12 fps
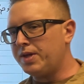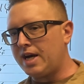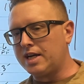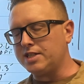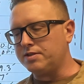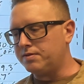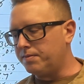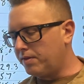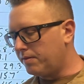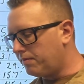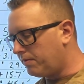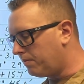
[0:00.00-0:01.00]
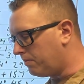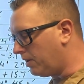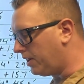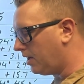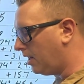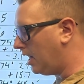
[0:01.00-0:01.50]
through that because
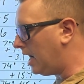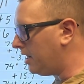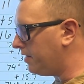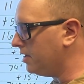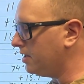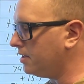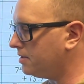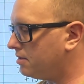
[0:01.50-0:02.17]
with a lot of